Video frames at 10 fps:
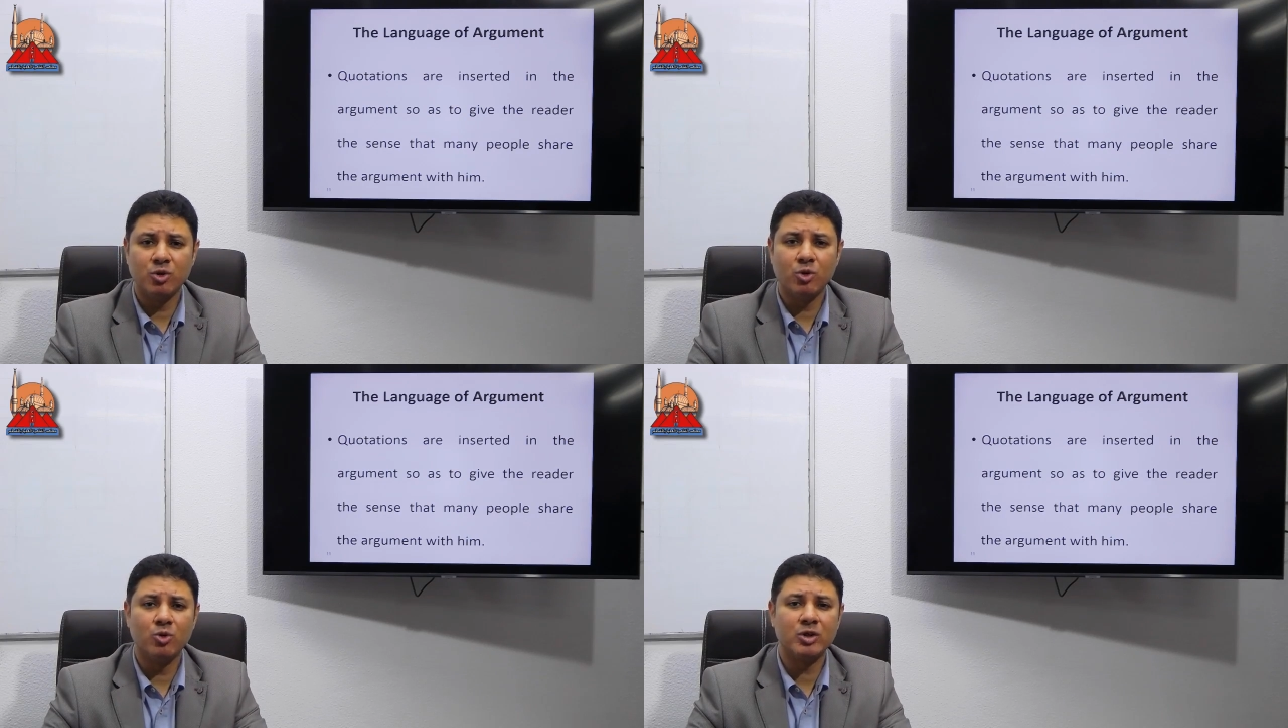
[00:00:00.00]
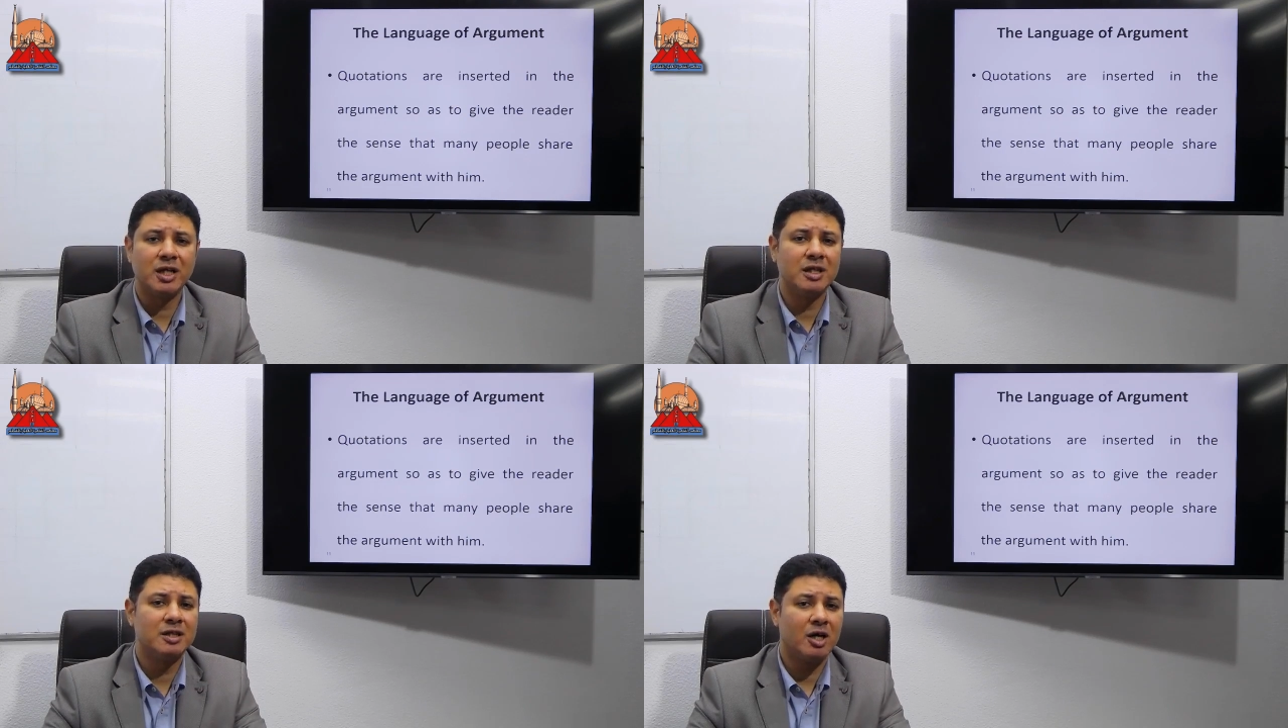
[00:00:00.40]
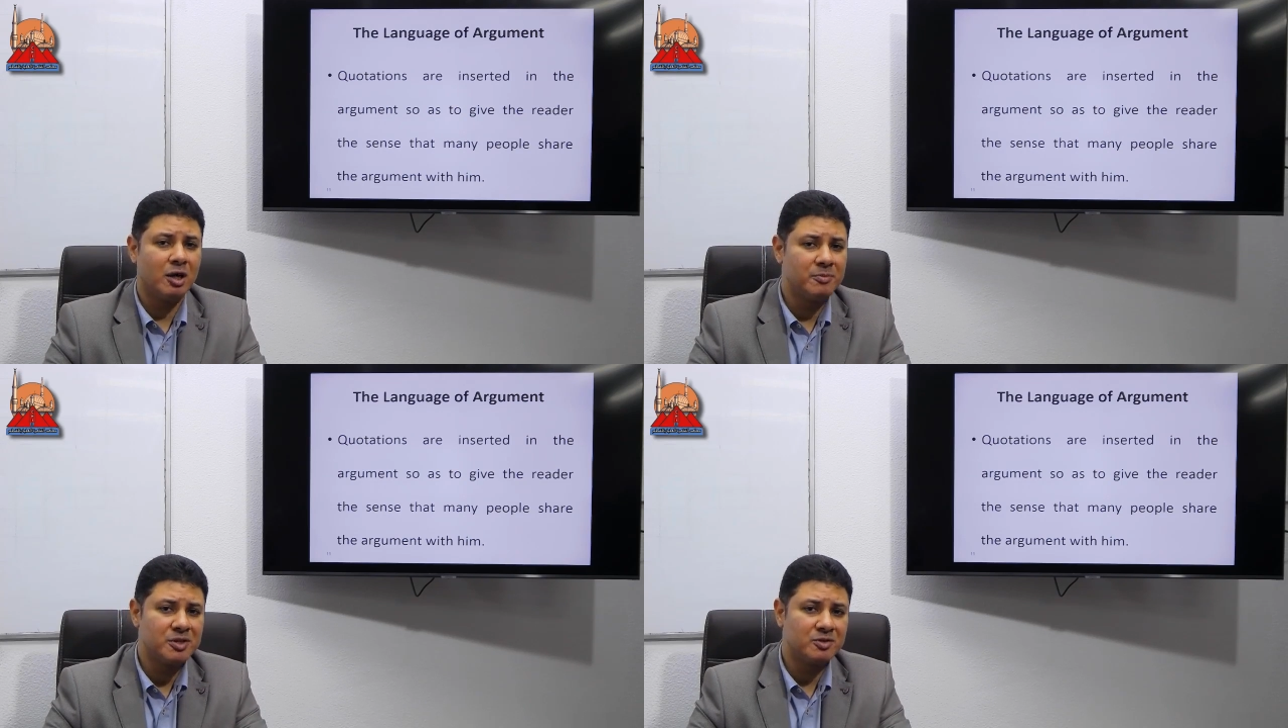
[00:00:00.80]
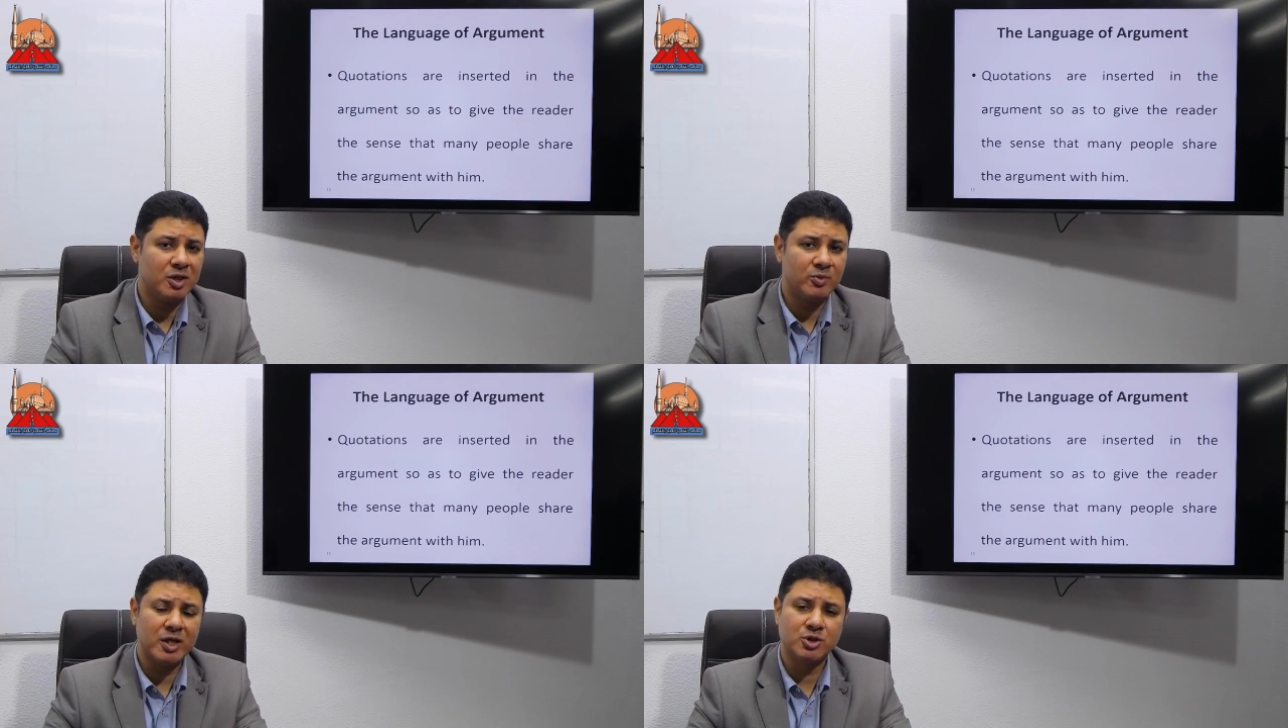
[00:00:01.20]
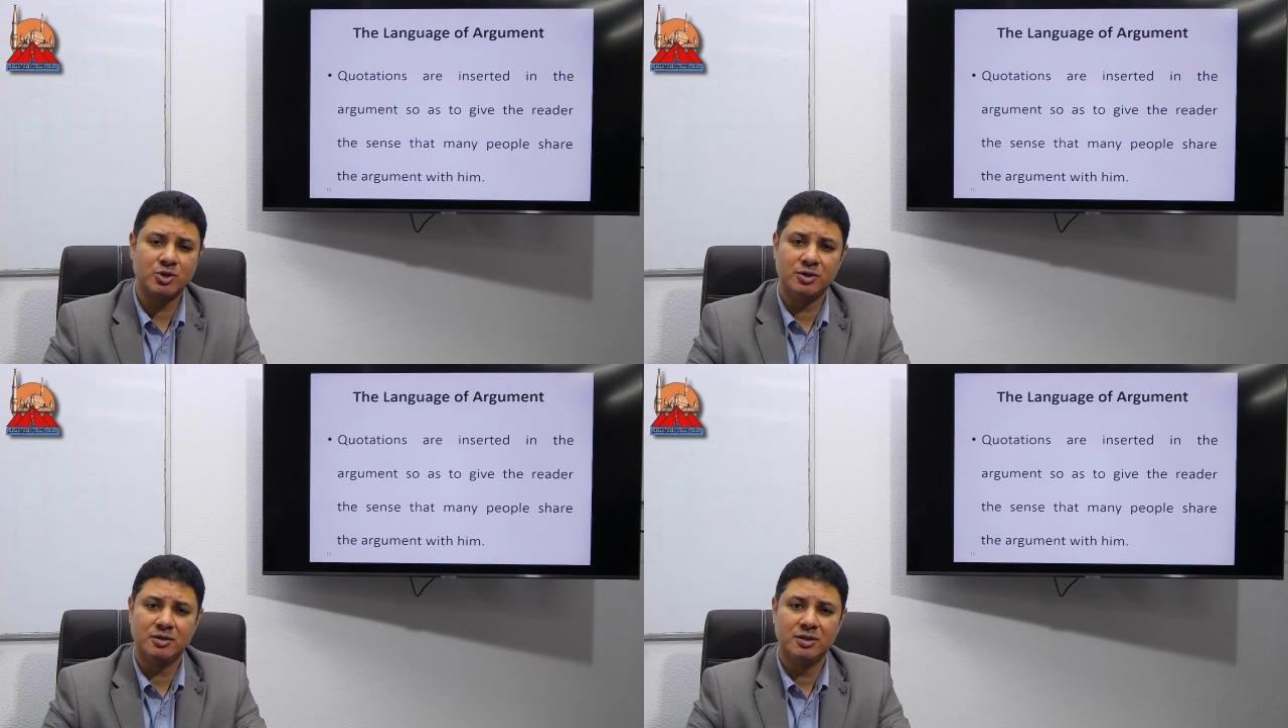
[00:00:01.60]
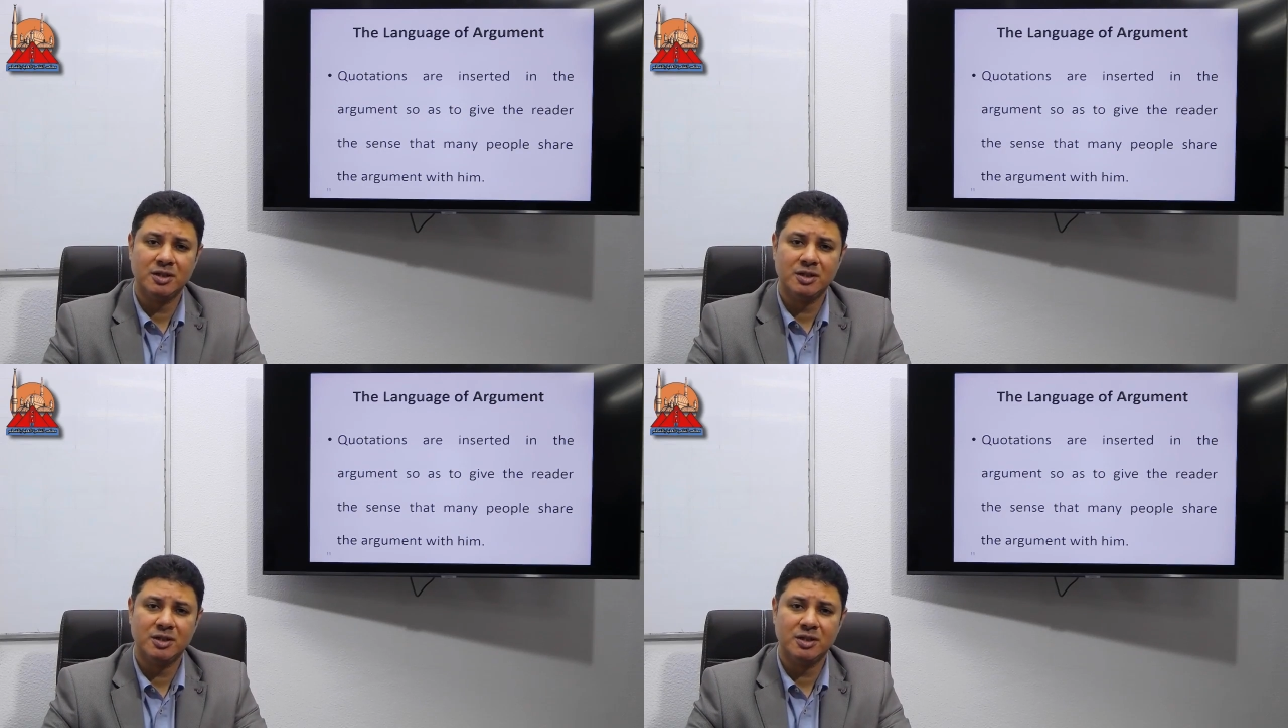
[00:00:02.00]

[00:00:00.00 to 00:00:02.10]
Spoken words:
or in the opposite direction.